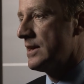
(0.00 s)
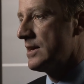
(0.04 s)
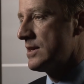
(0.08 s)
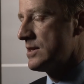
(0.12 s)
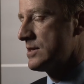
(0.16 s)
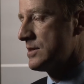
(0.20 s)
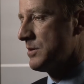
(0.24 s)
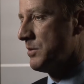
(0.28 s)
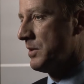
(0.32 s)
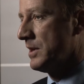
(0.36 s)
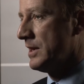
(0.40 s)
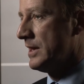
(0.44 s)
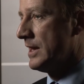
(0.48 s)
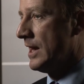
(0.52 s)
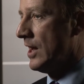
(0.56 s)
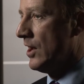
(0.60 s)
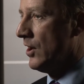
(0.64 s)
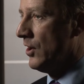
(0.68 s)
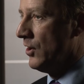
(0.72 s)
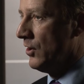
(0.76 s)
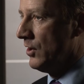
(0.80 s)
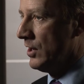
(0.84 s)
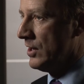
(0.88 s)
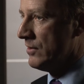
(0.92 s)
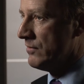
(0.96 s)
so we can get
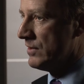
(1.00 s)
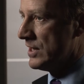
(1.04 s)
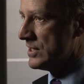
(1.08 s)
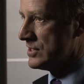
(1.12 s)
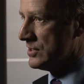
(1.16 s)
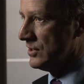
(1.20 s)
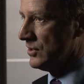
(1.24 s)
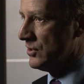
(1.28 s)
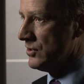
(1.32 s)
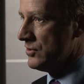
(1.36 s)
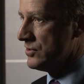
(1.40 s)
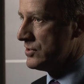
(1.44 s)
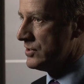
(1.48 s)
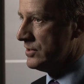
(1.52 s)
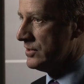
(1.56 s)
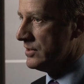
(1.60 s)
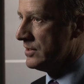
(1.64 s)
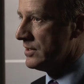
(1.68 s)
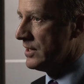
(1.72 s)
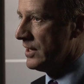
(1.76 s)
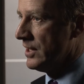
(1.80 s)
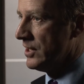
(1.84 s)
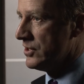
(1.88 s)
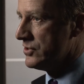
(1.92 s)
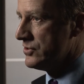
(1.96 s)
early resolution
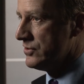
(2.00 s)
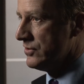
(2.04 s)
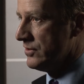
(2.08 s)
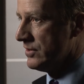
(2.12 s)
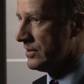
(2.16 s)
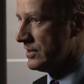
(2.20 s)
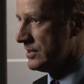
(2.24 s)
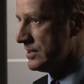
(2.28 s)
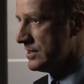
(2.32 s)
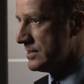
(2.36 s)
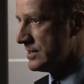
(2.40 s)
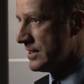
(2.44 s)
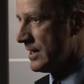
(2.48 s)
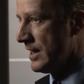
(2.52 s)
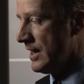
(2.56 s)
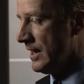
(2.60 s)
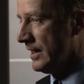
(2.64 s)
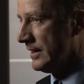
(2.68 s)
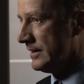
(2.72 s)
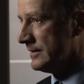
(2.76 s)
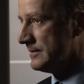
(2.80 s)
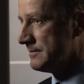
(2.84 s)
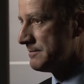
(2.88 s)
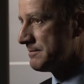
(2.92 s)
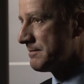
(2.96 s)
during the design.